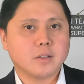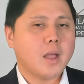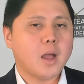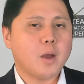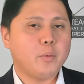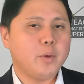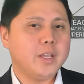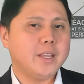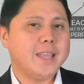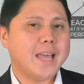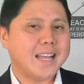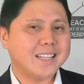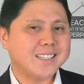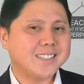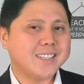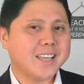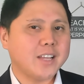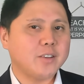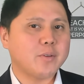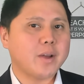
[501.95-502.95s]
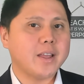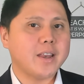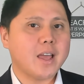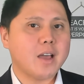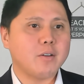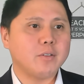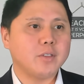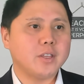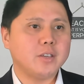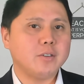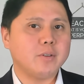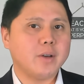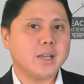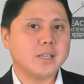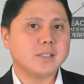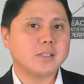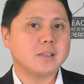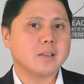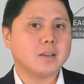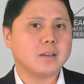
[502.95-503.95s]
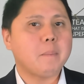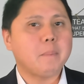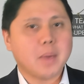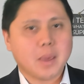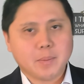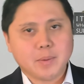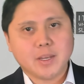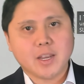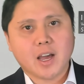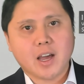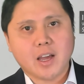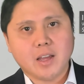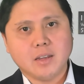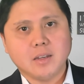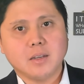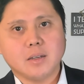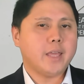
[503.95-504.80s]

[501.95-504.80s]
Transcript: Are we in that state right now in the US? Maybe not.